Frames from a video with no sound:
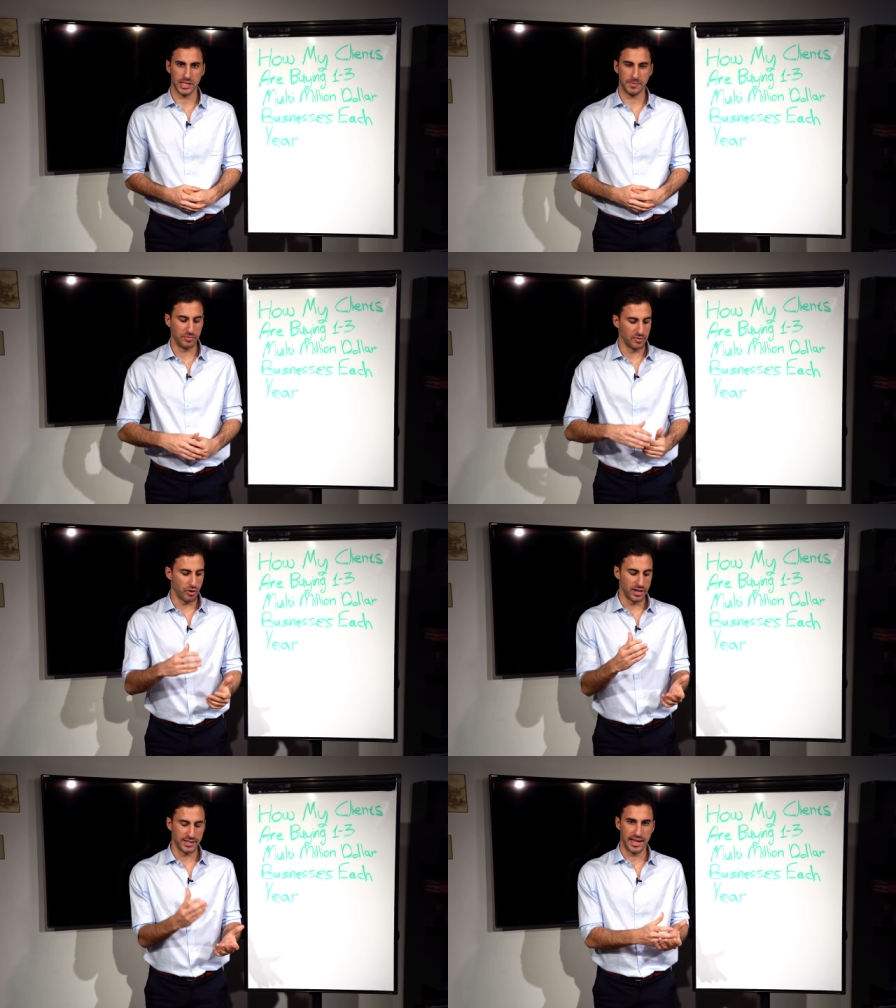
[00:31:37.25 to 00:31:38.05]
It's people
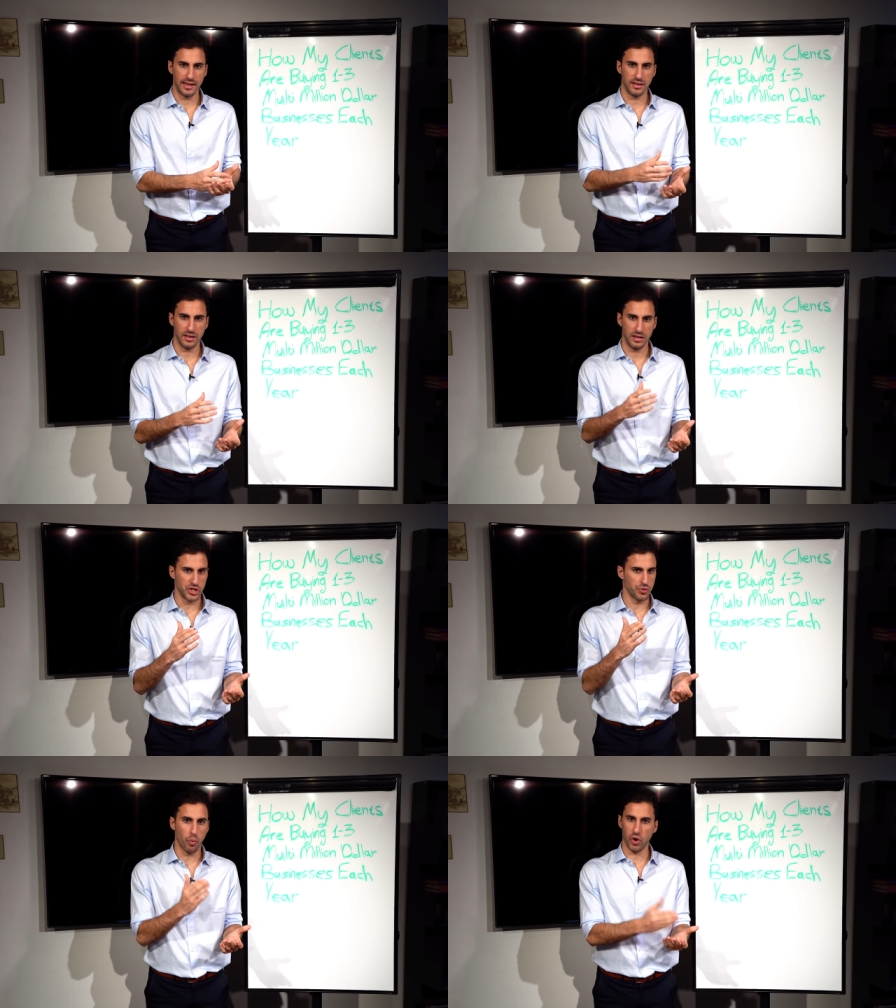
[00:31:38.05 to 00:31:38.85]
who understand
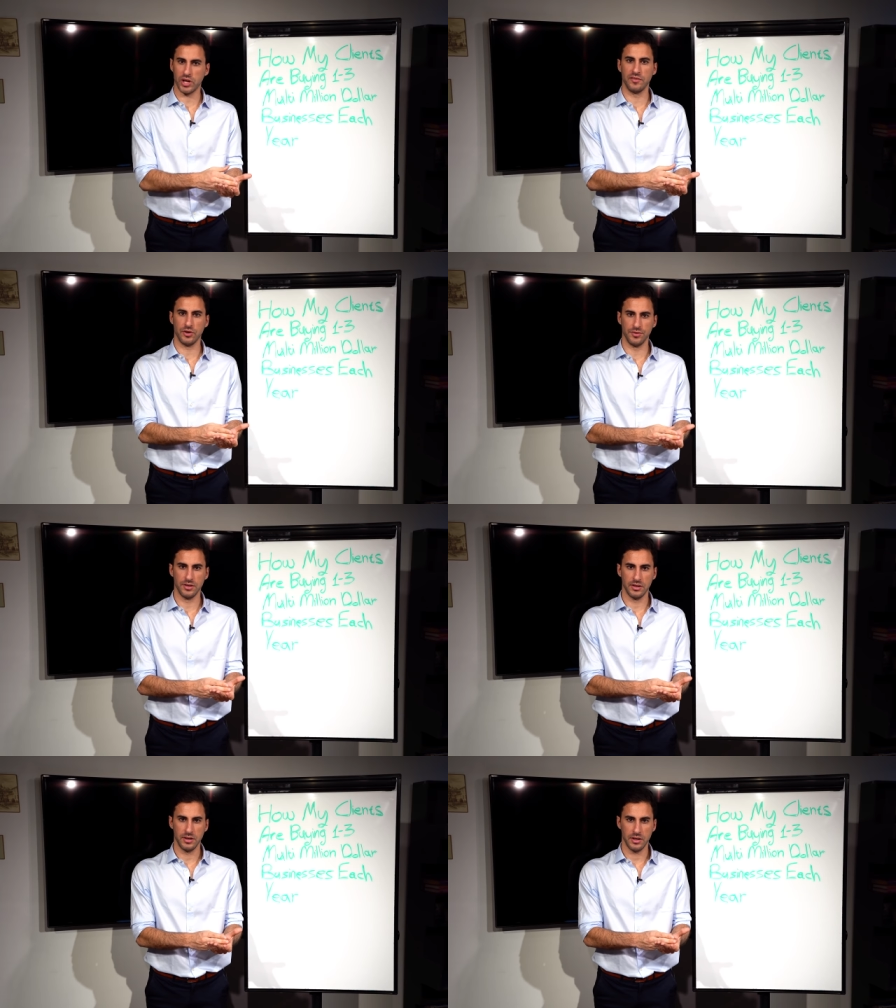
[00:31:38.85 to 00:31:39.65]
there is work
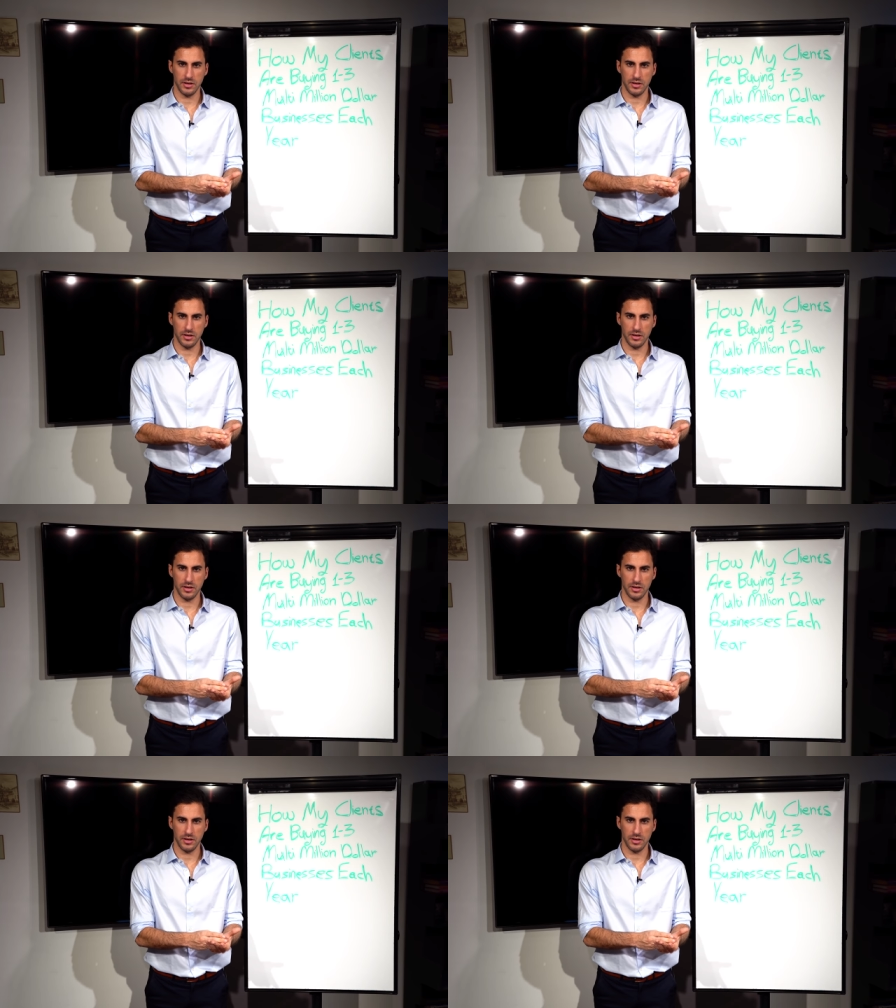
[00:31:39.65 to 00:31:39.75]
involved.